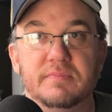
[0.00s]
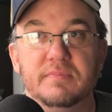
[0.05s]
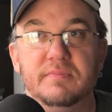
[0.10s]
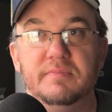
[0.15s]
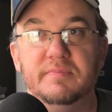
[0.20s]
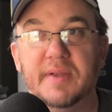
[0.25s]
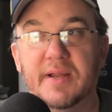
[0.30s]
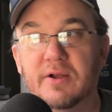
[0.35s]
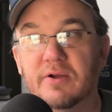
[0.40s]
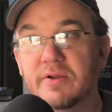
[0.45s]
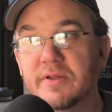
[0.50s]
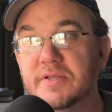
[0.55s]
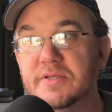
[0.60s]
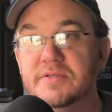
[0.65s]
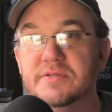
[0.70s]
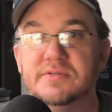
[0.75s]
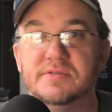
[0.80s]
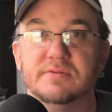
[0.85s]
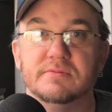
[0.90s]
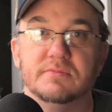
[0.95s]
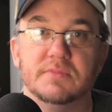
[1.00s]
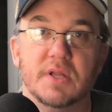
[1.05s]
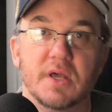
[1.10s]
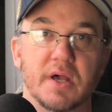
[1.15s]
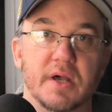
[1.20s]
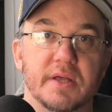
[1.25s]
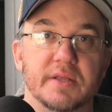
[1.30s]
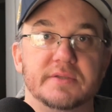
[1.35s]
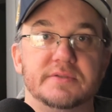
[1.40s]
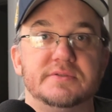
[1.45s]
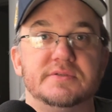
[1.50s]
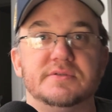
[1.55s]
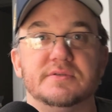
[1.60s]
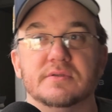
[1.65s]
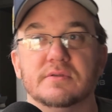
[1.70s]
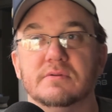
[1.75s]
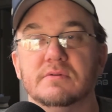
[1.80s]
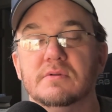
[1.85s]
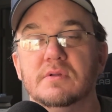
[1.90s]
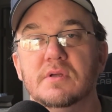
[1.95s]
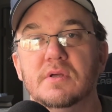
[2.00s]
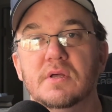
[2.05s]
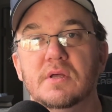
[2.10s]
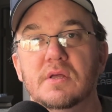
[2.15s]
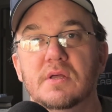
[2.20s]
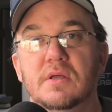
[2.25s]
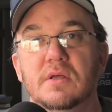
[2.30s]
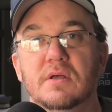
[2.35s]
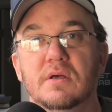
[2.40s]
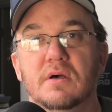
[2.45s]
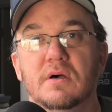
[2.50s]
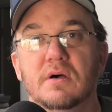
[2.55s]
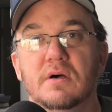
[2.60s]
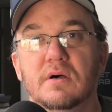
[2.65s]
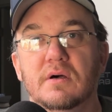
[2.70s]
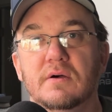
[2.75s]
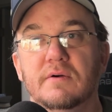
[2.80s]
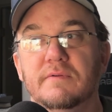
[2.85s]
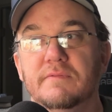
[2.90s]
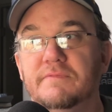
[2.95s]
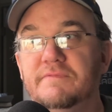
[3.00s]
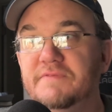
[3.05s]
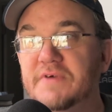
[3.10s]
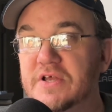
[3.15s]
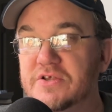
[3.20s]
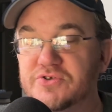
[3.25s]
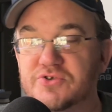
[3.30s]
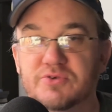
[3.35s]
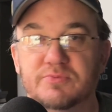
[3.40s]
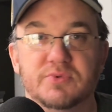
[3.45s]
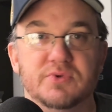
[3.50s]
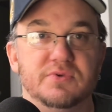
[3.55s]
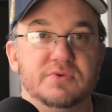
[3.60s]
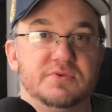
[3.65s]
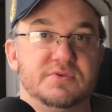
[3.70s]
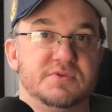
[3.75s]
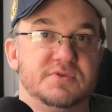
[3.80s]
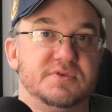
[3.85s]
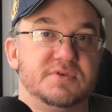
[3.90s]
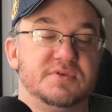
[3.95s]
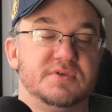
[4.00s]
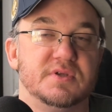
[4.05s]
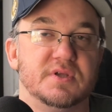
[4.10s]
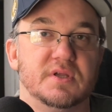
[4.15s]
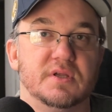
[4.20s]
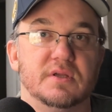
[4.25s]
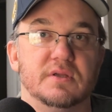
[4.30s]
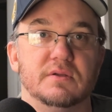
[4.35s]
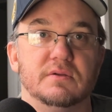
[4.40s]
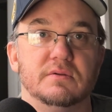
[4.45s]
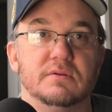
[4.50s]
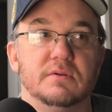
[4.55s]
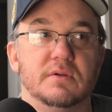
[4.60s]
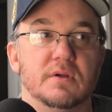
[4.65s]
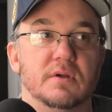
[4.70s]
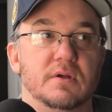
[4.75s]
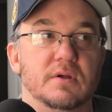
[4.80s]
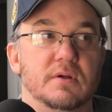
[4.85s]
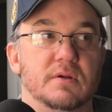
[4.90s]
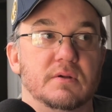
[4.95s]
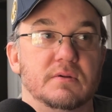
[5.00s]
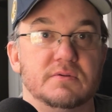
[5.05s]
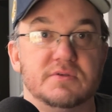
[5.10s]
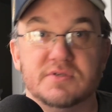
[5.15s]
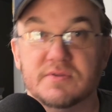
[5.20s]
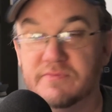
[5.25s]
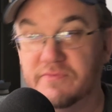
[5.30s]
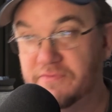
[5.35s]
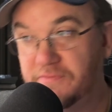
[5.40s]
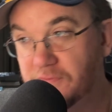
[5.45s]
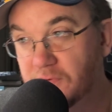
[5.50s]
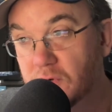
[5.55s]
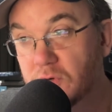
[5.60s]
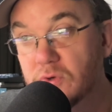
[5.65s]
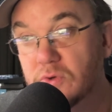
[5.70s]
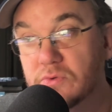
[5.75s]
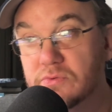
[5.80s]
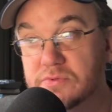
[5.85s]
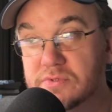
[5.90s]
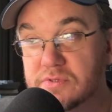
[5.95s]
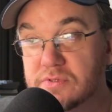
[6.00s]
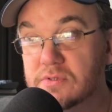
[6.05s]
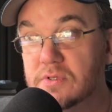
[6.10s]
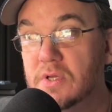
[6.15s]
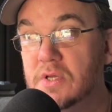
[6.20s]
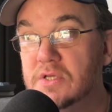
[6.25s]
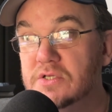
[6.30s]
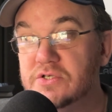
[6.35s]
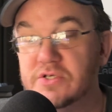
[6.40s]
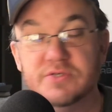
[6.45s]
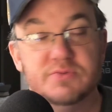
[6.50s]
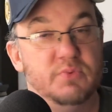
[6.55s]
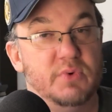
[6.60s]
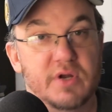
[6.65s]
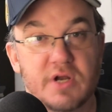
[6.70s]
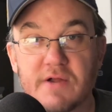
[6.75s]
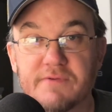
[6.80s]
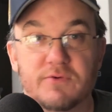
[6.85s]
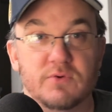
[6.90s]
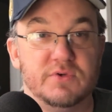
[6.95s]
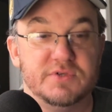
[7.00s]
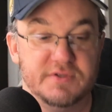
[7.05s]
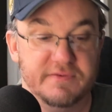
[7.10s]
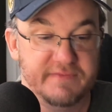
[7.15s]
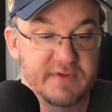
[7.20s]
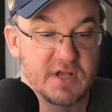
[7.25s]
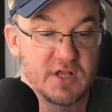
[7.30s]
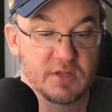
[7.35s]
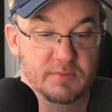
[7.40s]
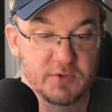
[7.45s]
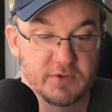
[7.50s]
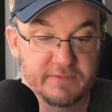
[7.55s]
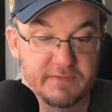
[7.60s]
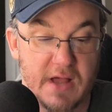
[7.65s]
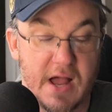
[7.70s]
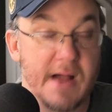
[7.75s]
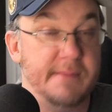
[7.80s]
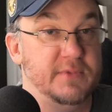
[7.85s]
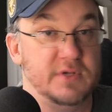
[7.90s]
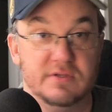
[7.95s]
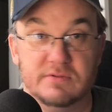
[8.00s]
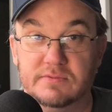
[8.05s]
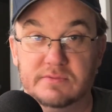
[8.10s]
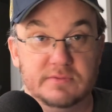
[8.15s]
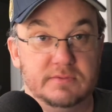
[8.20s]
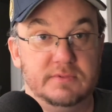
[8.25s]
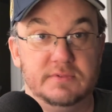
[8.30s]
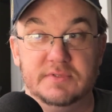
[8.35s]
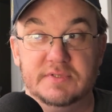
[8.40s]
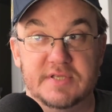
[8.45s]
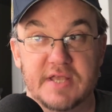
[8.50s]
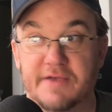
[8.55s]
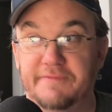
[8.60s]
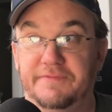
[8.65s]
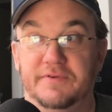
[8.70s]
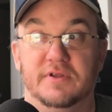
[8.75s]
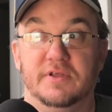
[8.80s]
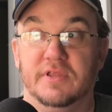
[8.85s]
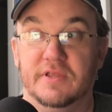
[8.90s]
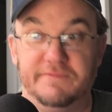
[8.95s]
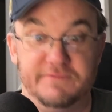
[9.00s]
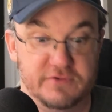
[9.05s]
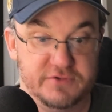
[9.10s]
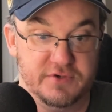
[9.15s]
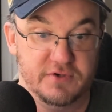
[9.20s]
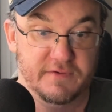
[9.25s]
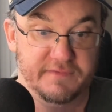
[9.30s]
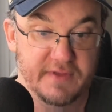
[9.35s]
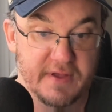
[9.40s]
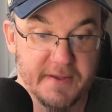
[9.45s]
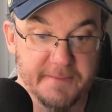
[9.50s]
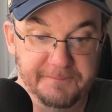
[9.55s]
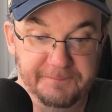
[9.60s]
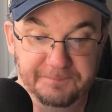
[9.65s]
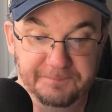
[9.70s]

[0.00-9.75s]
berries and nuts and vegetables and some fruits, just whatever was available. I'm definitely for sure of that.